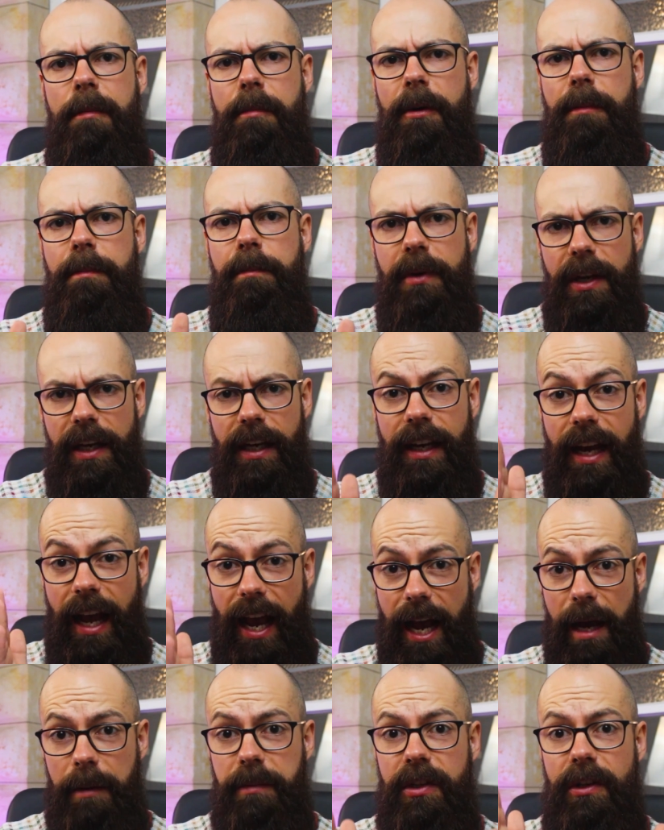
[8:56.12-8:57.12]
but being
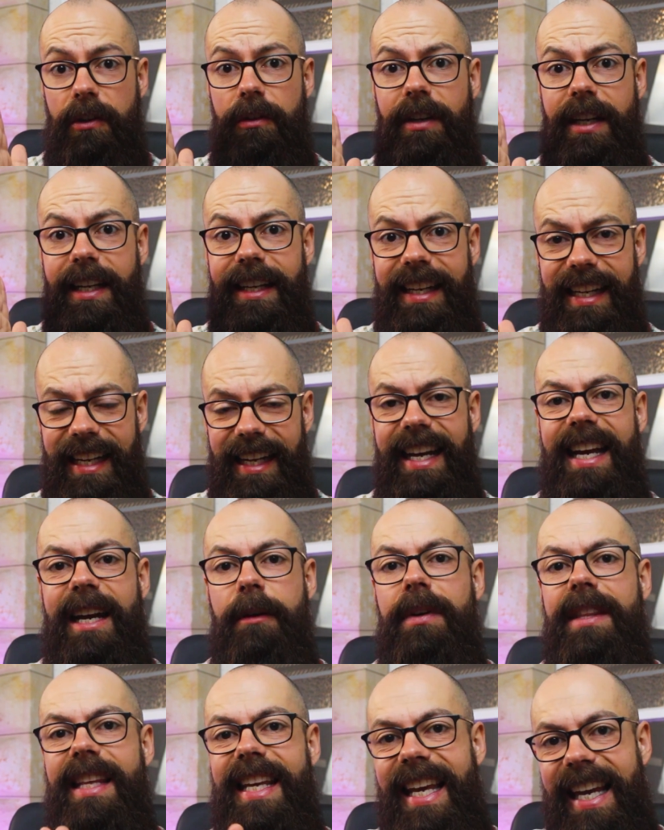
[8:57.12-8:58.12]
absolutely clear
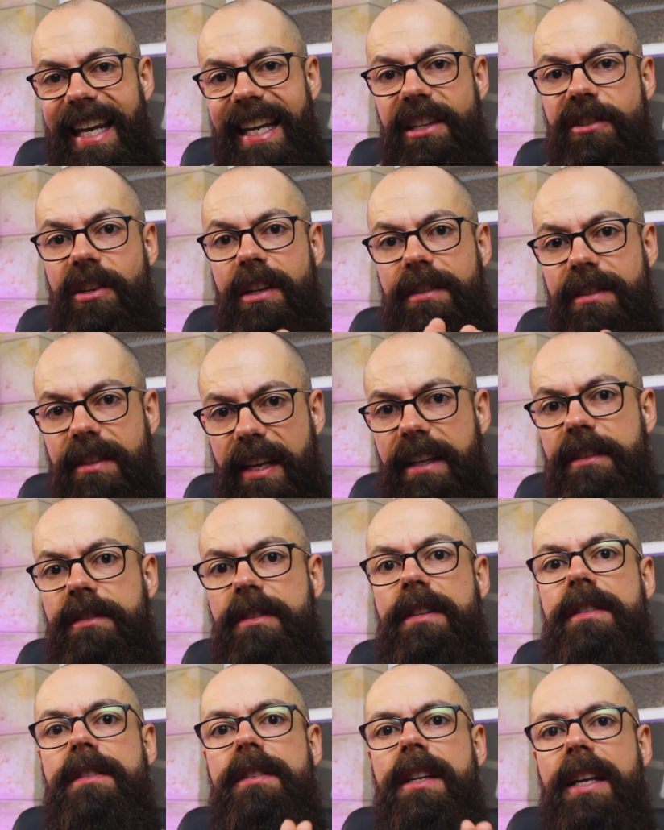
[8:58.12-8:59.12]
with each
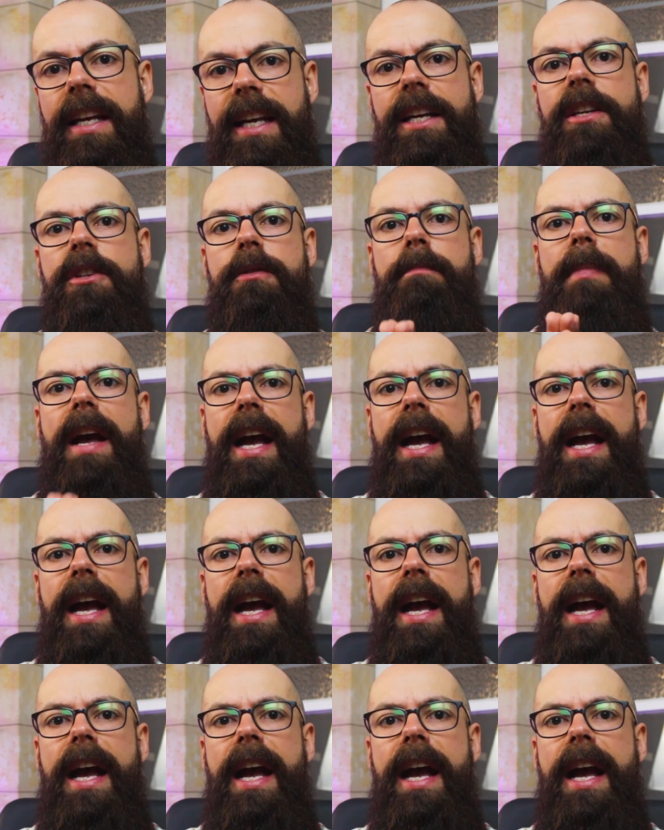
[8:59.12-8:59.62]
sentence and each